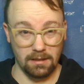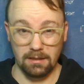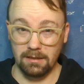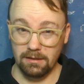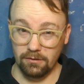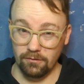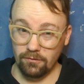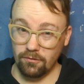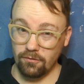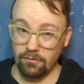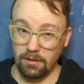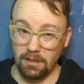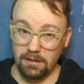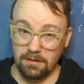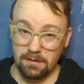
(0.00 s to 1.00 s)
a little
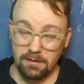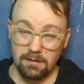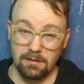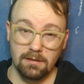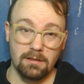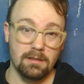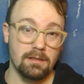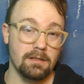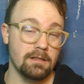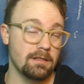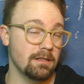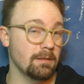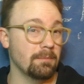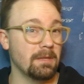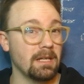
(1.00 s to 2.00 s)
treat,
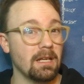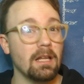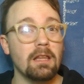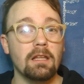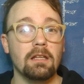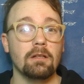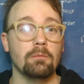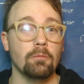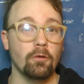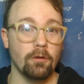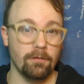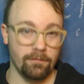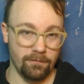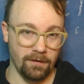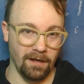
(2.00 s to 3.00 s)
something a little
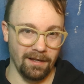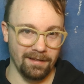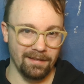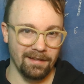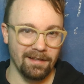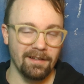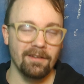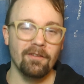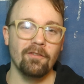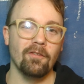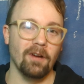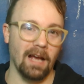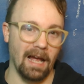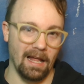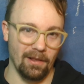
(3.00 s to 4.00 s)
more fun
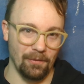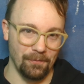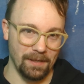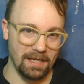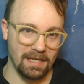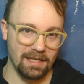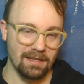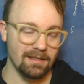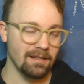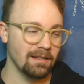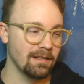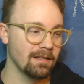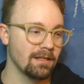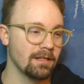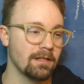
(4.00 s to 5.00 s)
for Halloween.
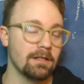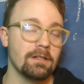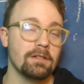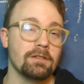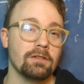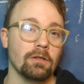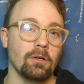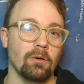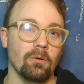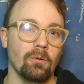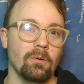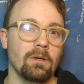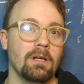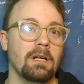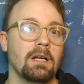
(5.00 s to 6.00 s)

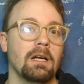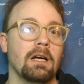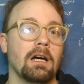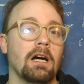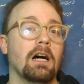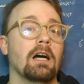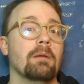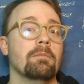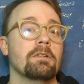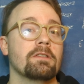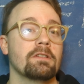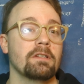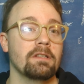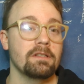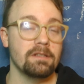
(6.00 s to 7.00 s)
So I'm
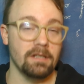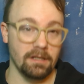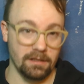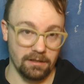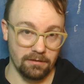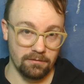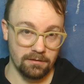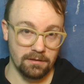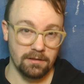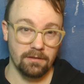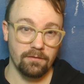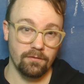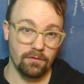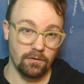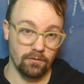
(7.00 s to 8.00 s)
just going to tell you,
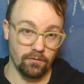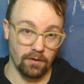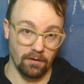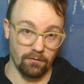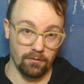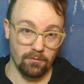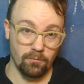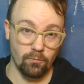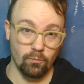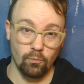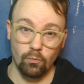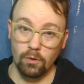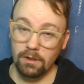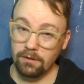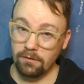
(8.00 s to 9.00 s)
if you've ever
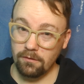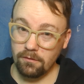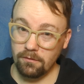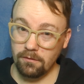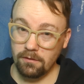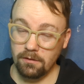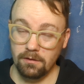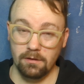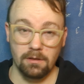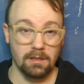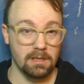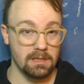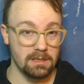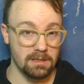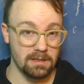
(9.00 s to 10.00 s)
wondered,
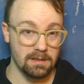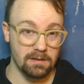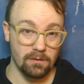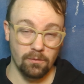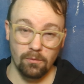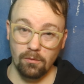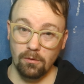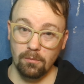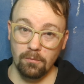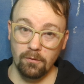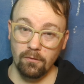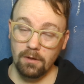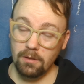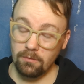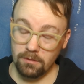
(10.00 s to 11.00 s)
is this a horror
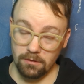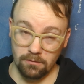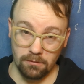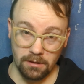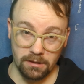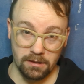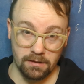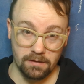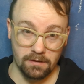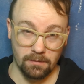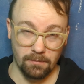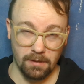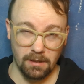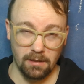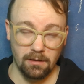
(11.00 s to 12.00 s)
movie when you're watching
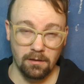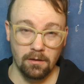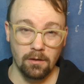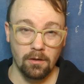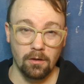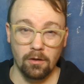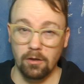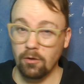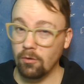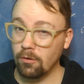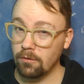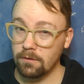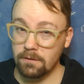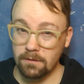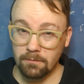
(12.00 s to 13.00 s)
something? Or you
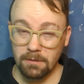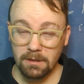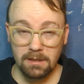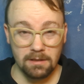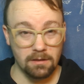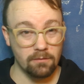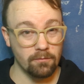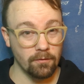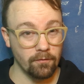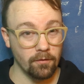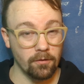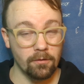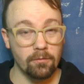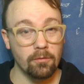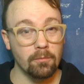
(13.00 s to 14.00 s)
heard somebody
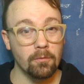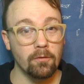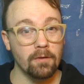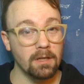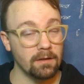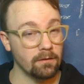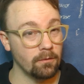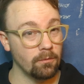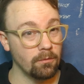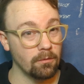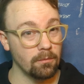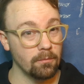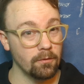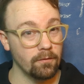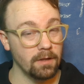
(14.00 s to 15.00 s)
refer to a movie as a
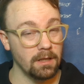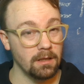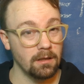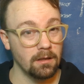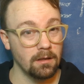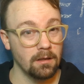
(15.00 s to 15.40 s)
horror movie?